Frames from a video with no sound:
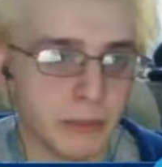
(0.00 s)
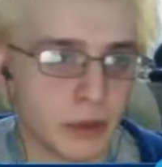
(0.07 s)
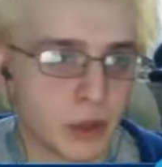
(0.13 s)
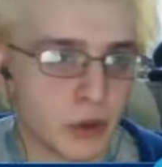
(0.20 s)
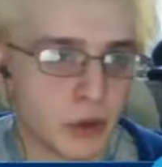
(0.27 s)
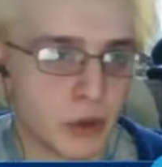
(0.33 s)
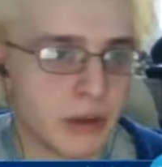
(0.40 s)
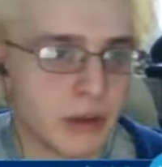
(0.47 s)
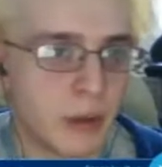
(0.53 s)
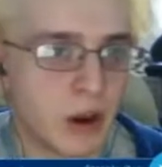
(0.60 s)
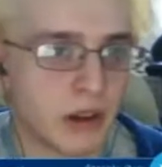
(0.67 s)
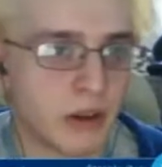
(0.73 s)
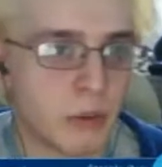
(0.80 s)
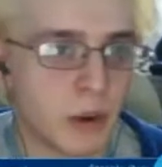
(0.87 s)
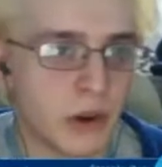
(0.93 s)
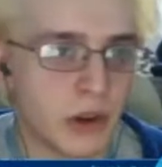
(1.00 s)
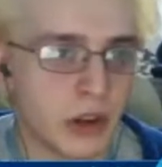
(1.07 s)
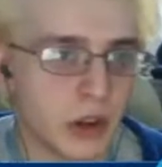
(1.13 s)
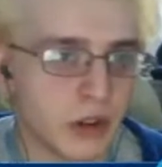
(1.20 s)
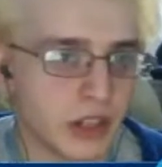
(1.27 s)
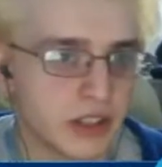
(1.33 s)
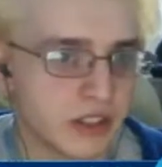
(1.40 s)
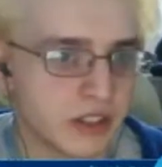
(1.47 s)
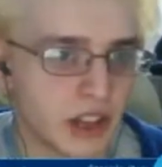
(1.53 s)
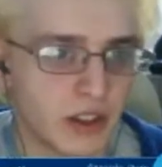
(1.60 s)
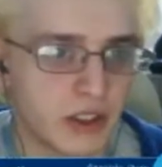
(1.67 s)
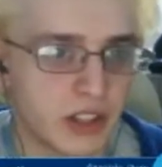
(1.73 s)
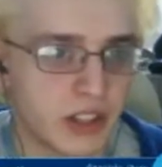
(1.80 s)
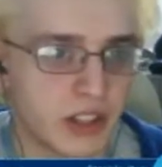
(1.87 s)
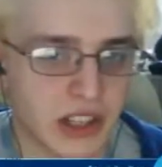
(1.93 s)
Chris and Mark won't know this because I
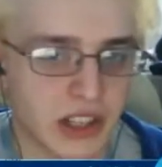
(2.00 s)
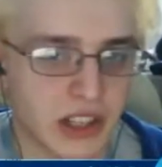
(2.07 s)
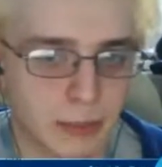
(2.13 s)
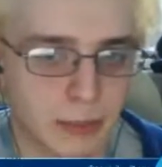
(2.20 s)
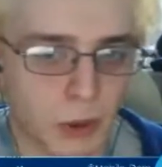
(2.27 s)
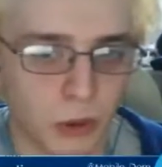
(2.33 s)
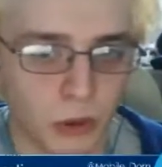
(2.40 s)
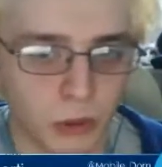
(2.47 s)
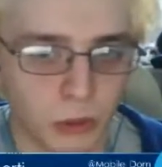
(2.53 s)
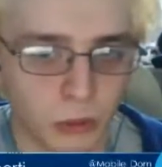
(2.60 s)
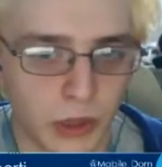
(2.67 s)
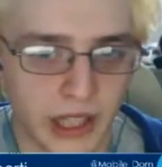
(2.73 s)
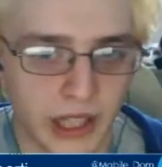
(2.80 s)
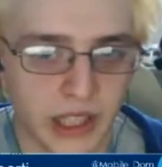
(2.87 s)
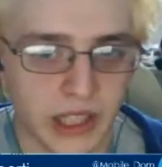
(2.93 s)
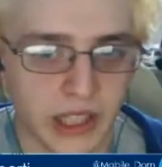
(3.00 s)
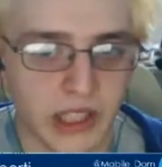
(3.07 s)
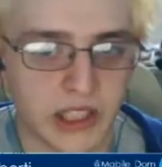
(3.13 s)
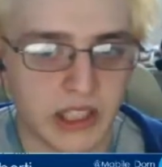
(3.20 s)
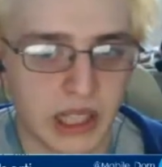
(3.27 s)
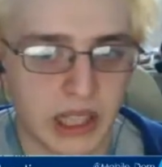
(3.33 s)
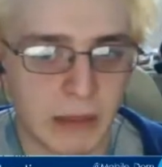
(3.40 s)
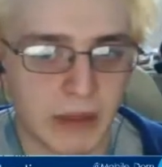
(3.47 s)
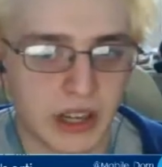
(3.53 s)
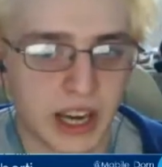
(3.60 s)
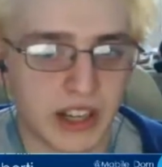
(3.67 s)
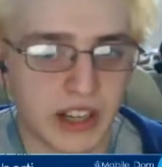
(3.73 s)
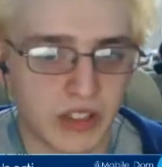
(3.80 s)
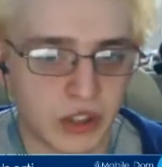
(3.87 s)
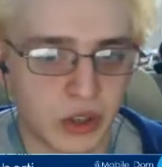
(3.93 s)
only said it to Paul. We're going to skip the
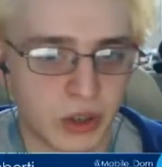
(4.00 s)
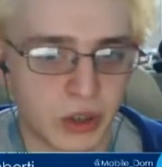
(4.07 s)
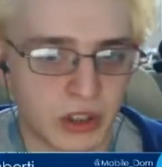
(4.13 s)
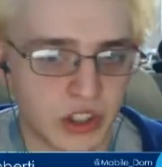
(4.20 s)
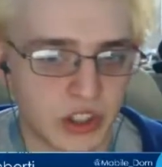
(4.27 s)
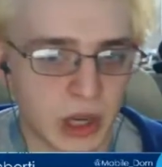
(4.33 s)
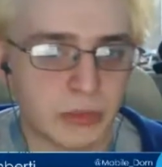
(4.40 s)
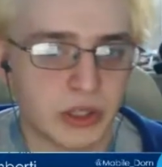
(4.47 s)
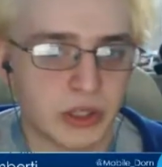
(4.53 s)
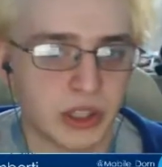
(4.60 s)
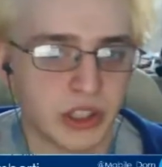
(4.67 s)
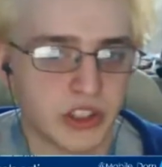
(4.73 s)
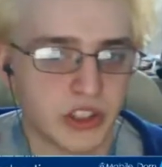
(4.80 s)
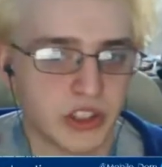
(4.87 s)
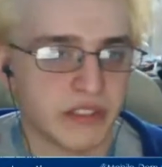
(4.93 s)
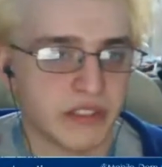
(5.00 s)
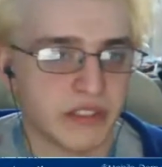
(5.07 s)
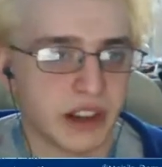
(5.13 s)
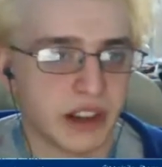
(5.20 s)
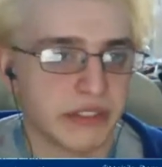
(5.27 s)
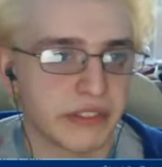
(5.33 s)
next 2 and jump to the G5.